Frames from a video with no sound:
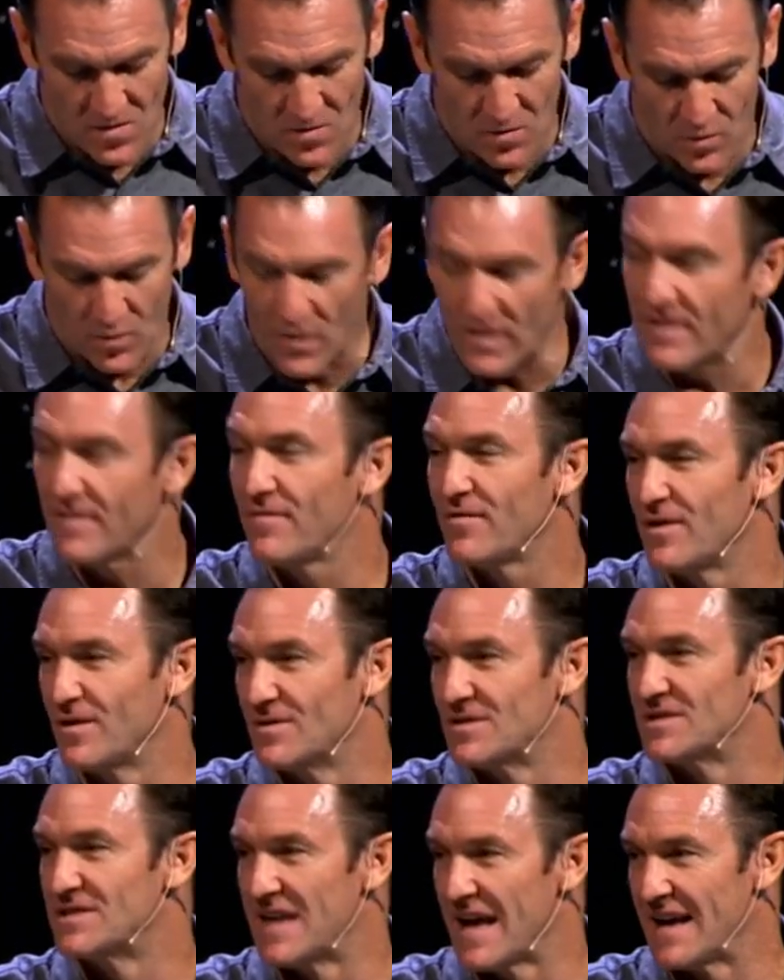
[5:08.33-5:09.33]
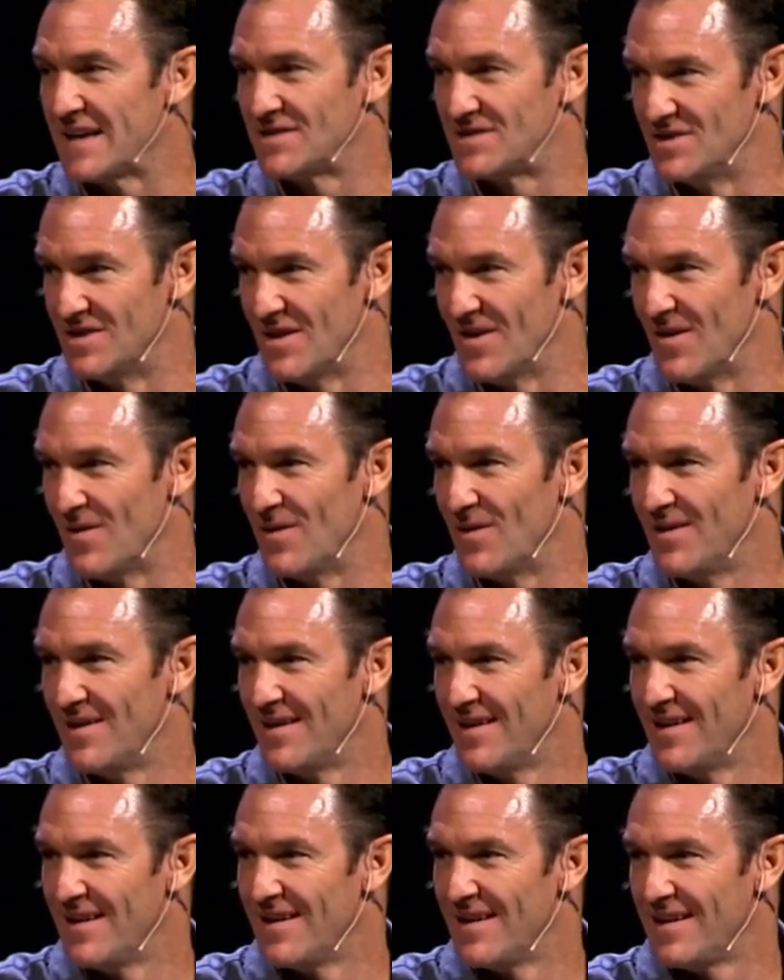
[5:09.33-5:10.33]
One of those days, though,
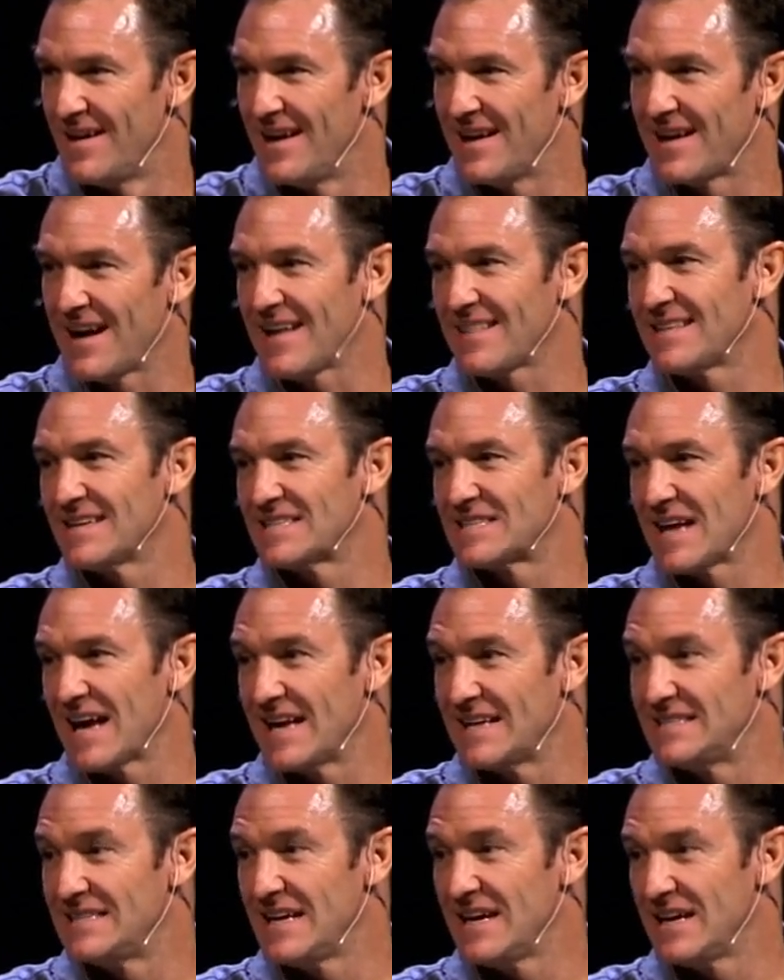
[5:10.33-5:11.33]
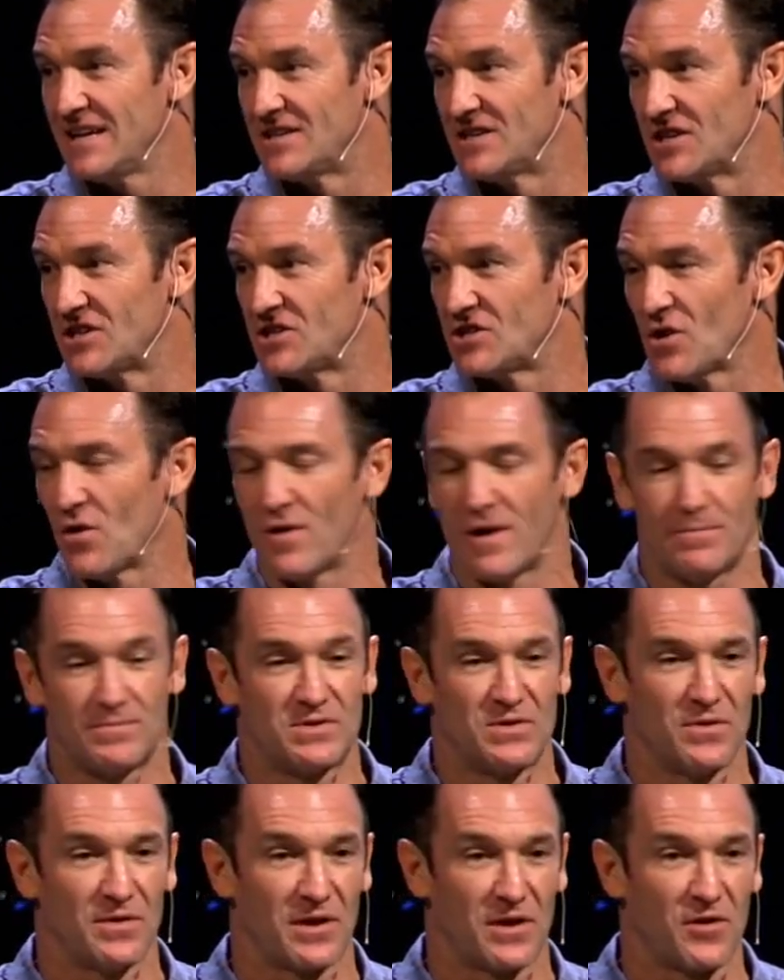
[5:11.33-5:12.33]
he got this idea to show up
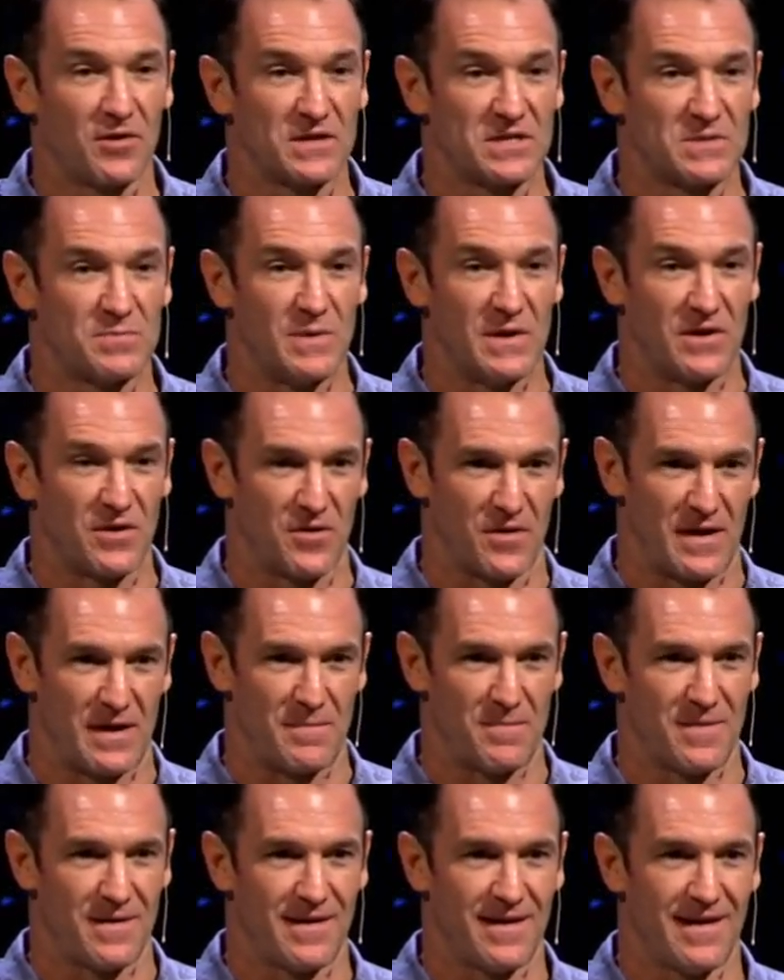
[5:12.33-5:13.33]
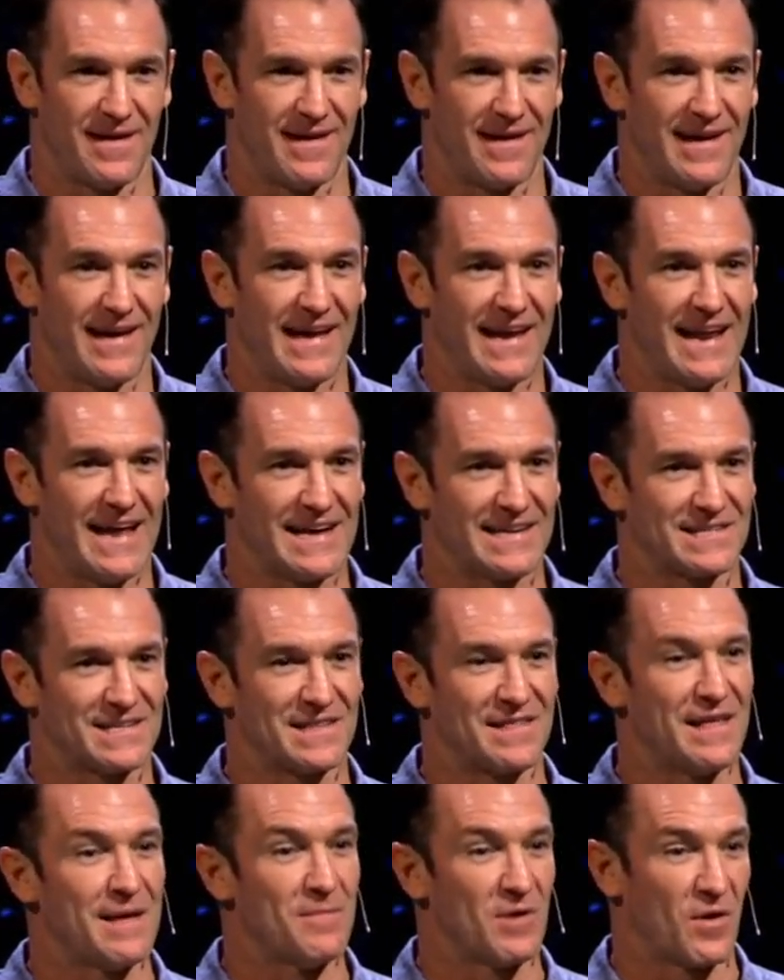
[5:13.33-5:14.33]
to a Krispy Kreme and ask
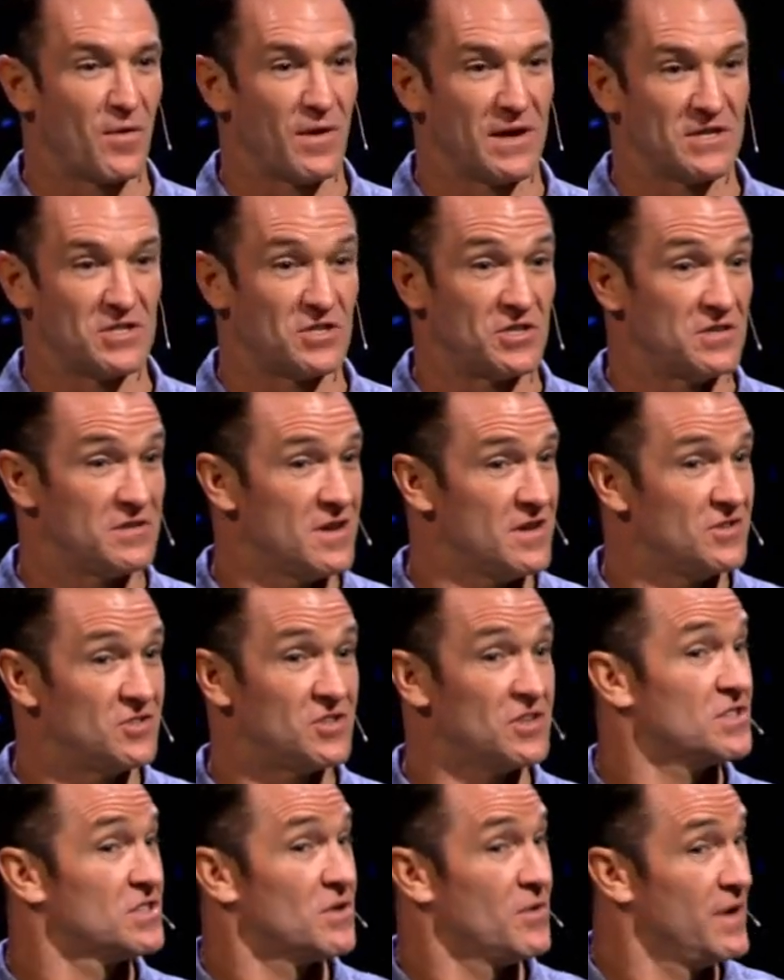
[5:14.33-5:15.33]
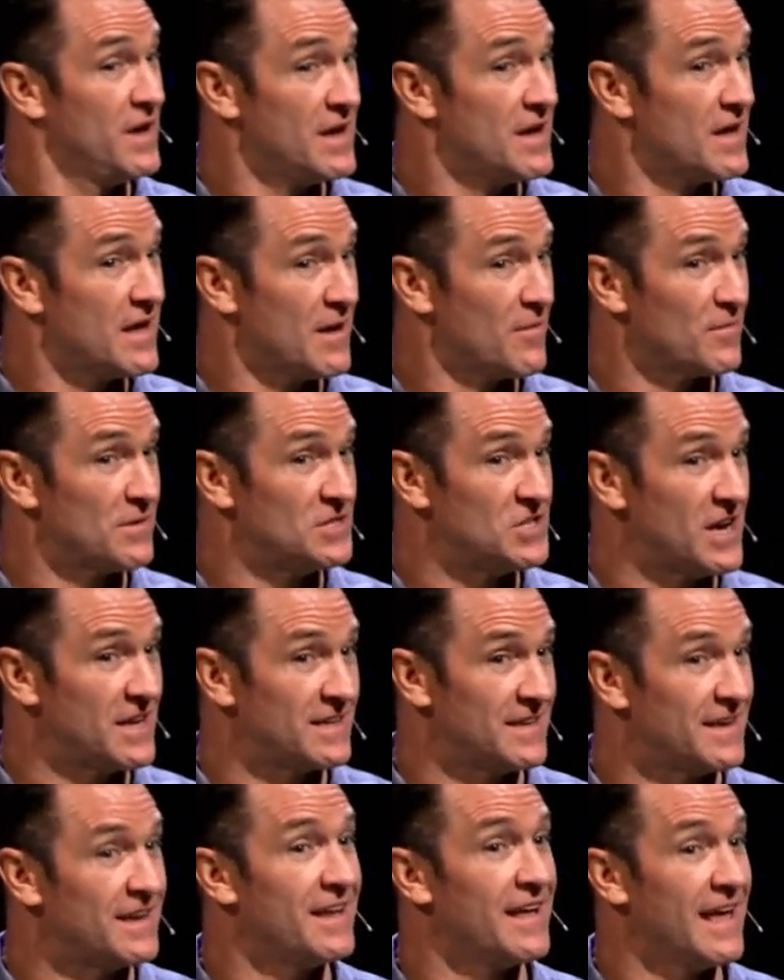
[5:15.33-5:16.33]
them a question just so he could get
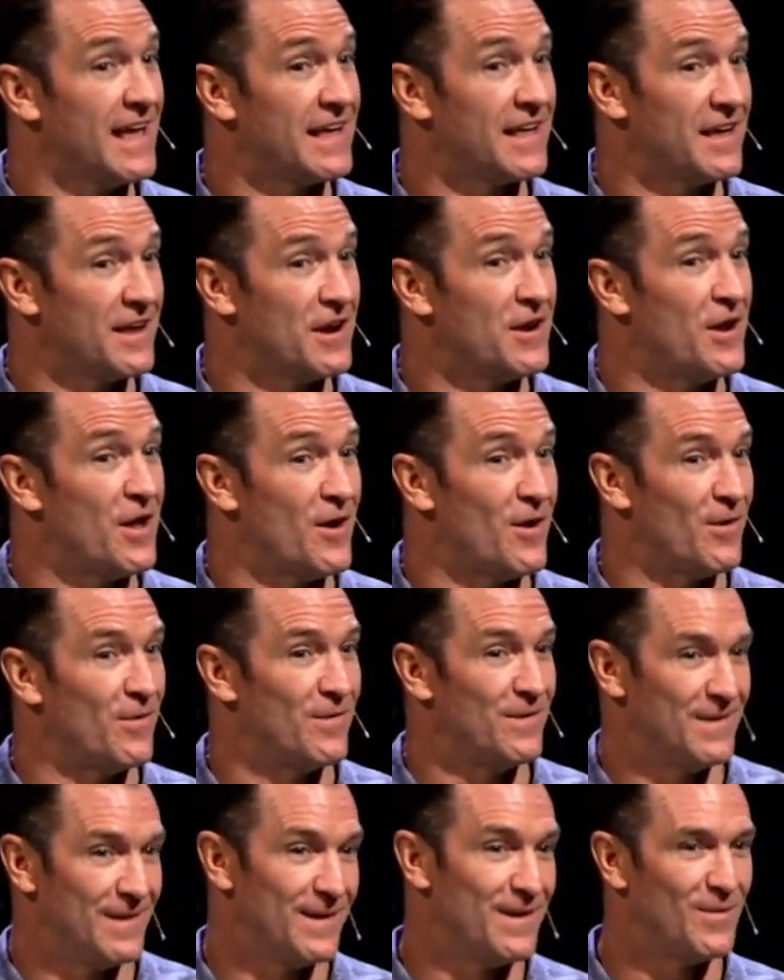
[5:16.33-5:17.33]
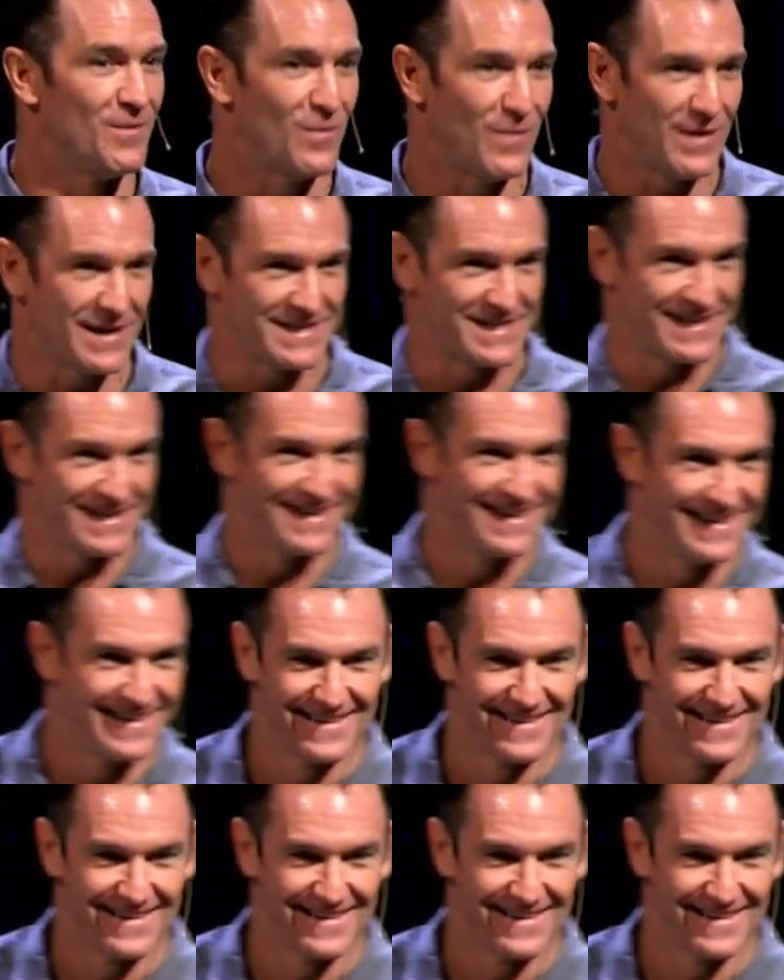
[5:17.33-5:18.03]
rejected and get a no. Watch it.